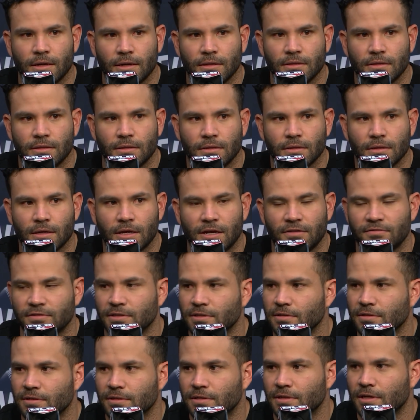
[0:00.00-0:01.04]
I
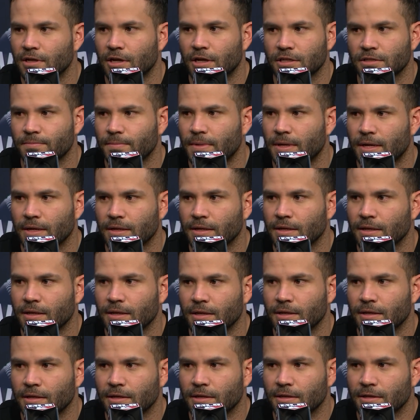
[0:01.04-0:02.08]
haven't lost my
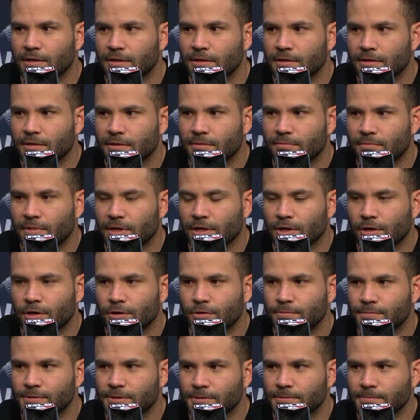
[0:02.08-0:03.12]

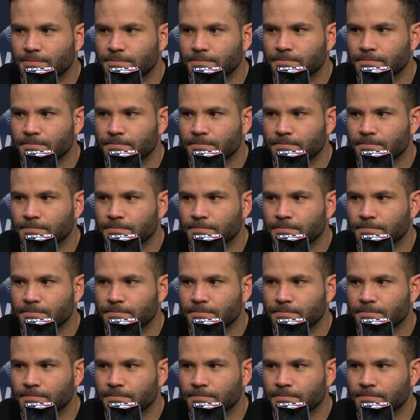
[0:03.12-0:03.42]
hopes.